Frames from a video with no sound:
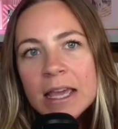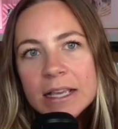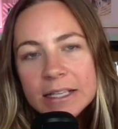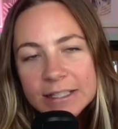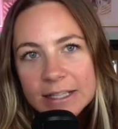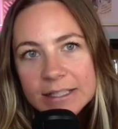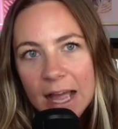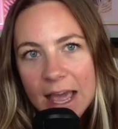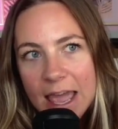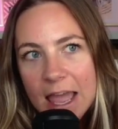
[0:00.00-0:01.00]
Since
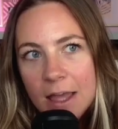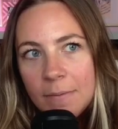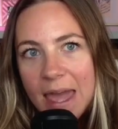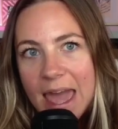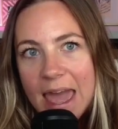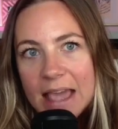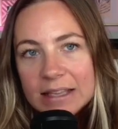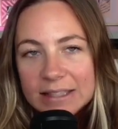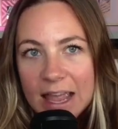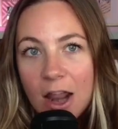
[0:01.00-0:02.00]
I am a
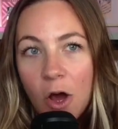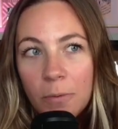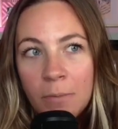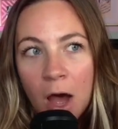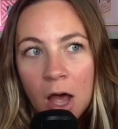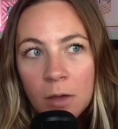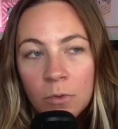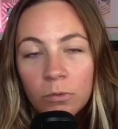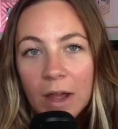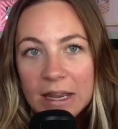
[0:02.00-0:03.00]
stay-at-home
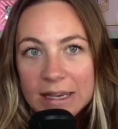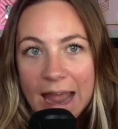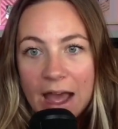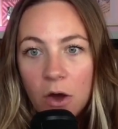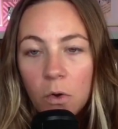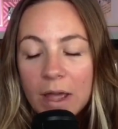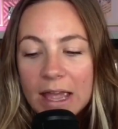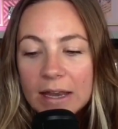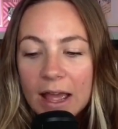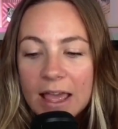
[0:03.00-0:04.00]
mom right now
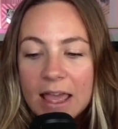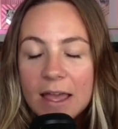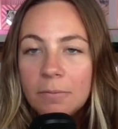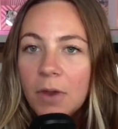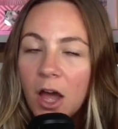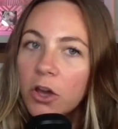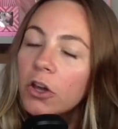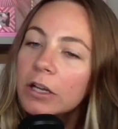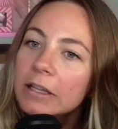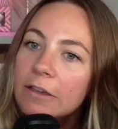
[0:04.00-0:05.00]
and I am not
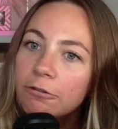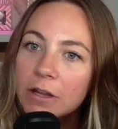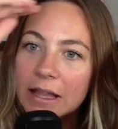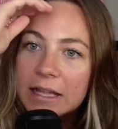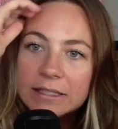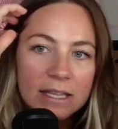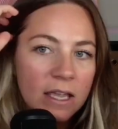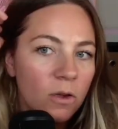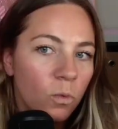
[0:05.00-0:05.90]
currently freelancing,